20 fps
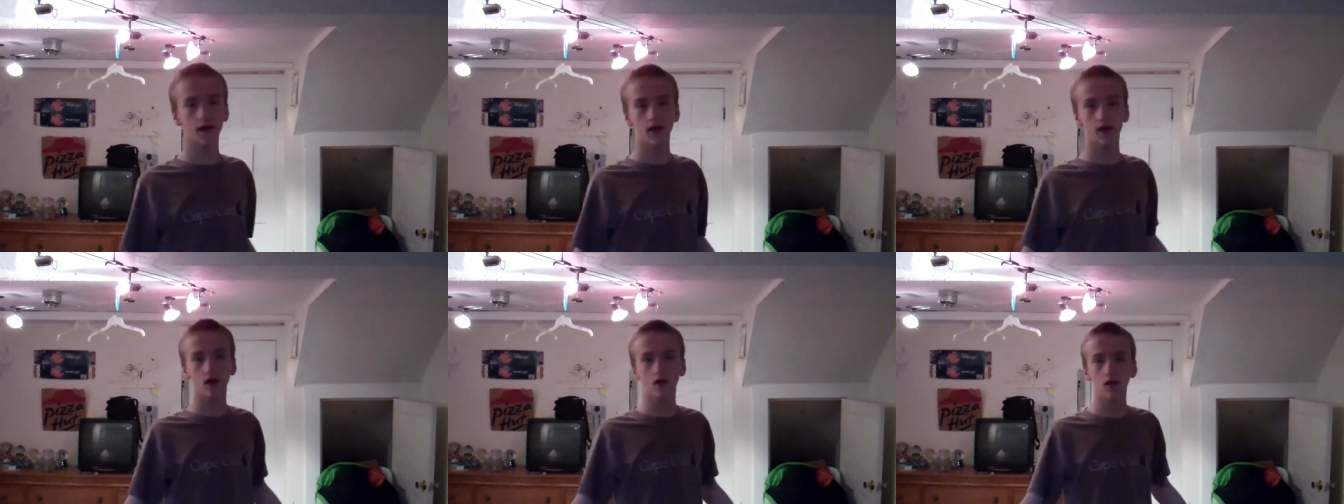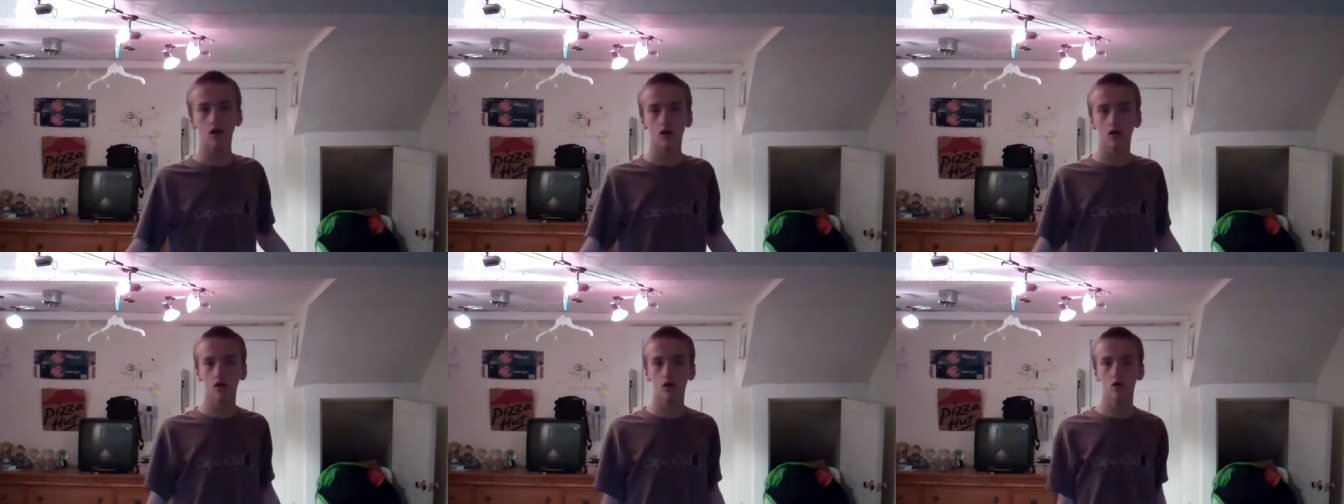
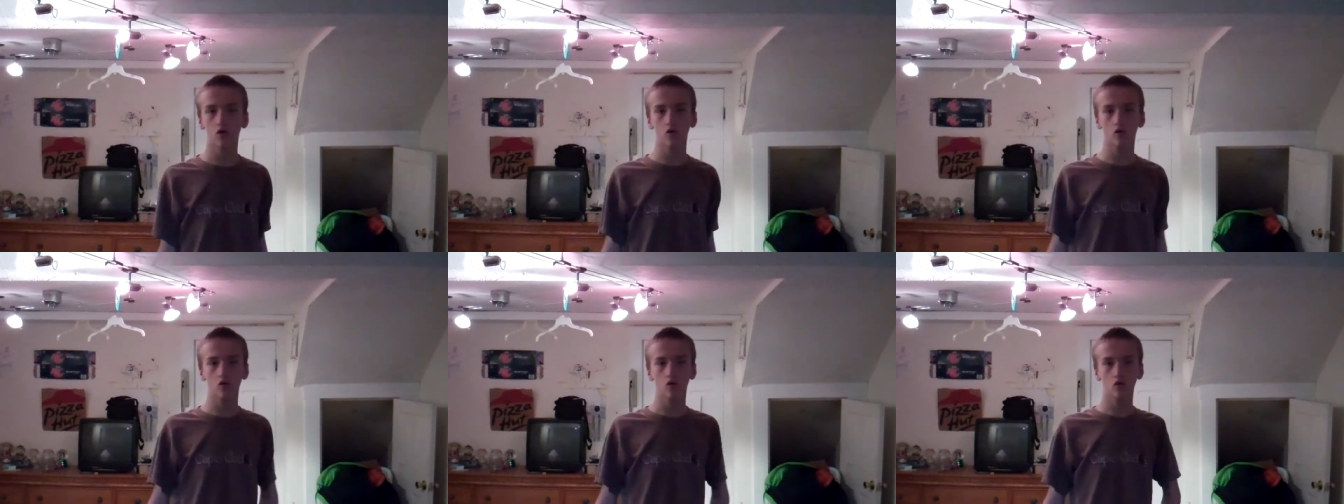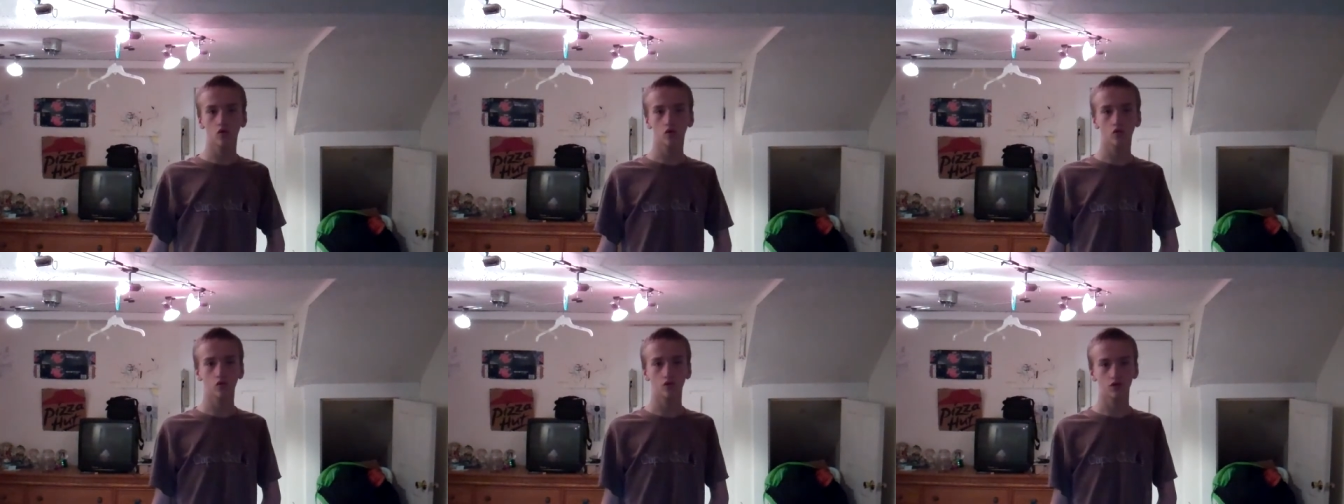
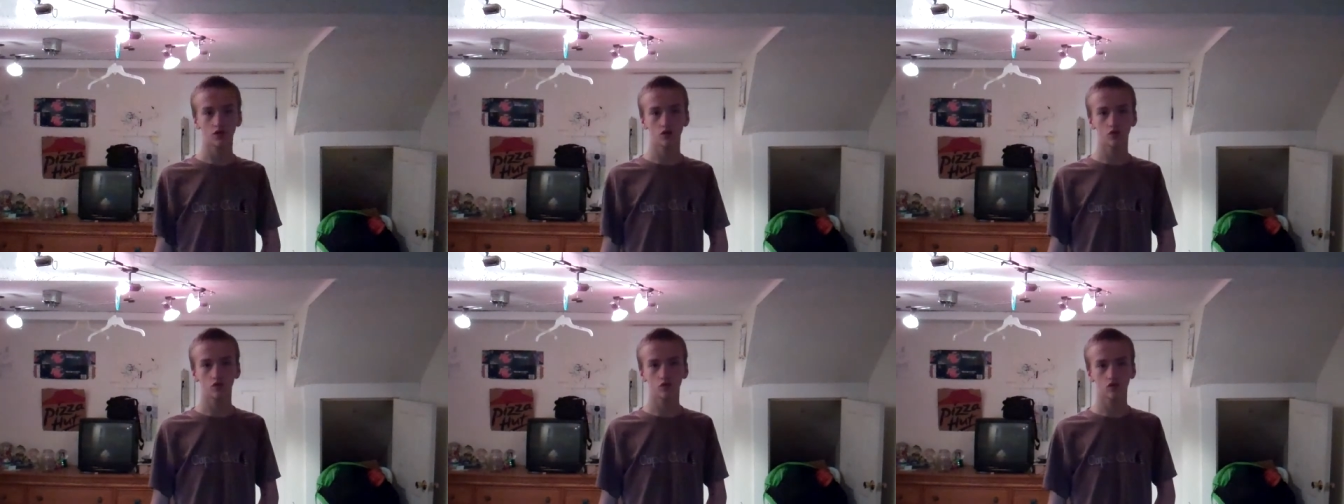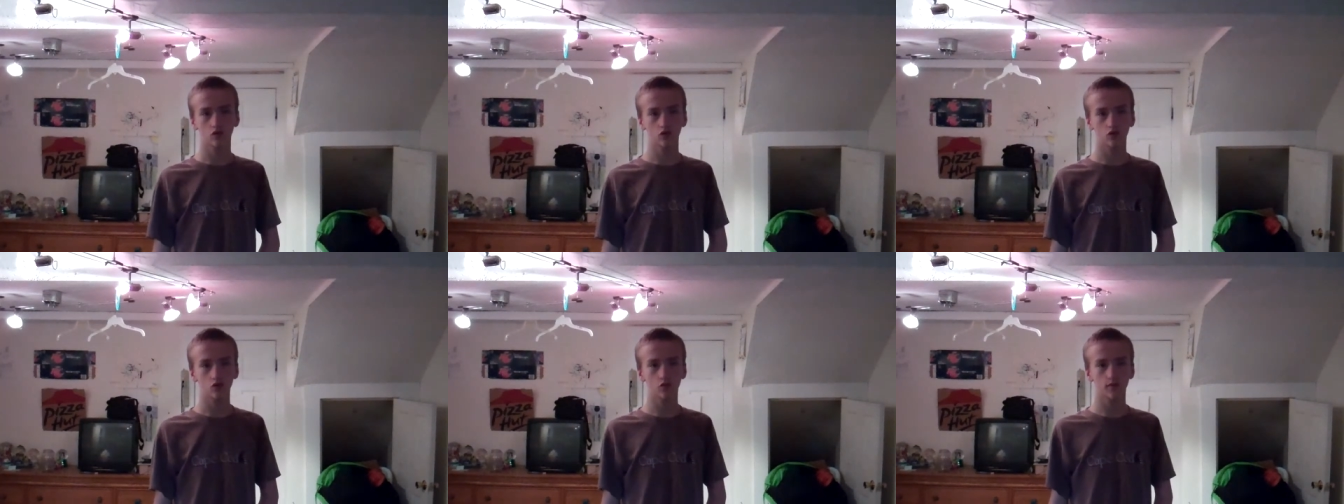Hello,
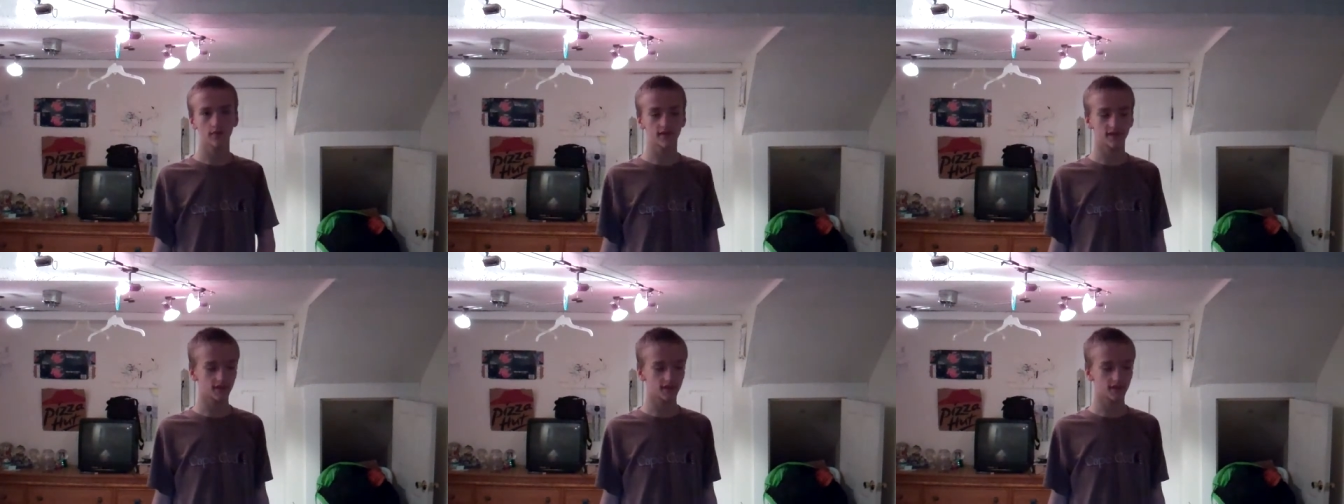YouTube